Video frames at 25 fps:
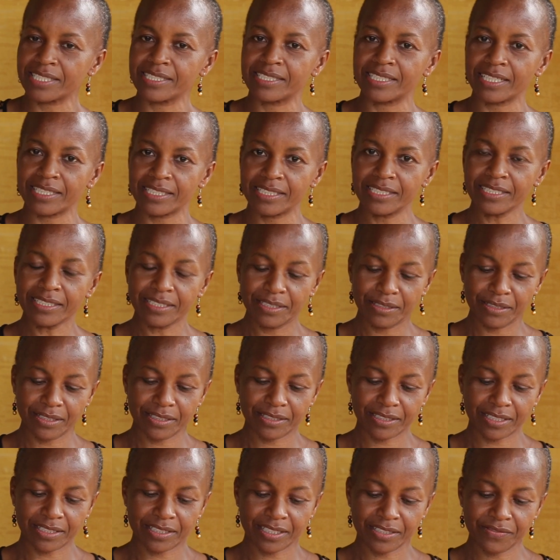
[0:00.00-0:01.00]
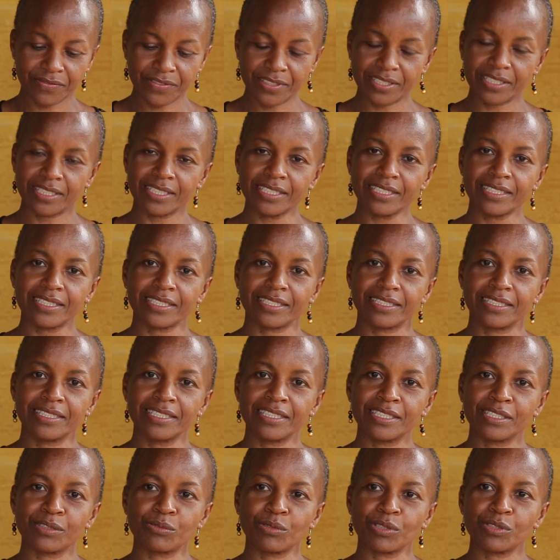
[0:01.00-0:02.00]
journey certificate.
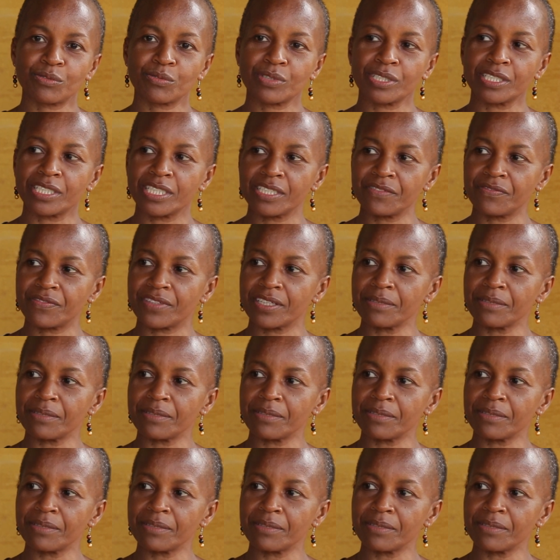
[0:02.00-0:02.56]
This is what we give